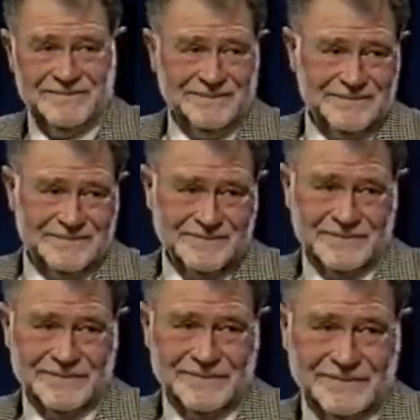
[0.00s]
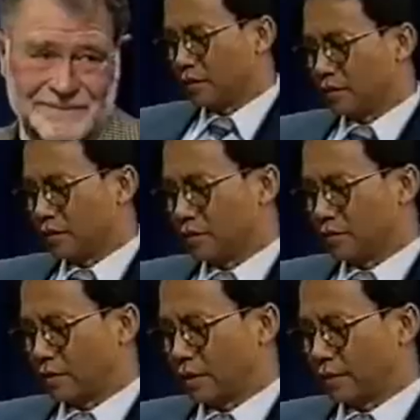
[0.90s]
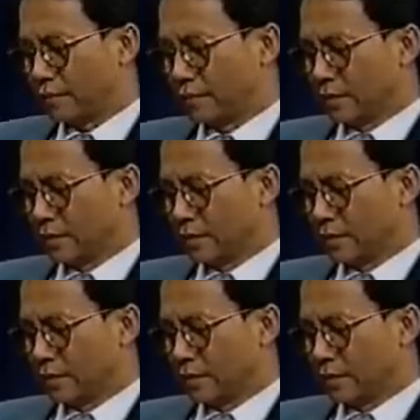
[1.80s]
It's really fascinating, you know.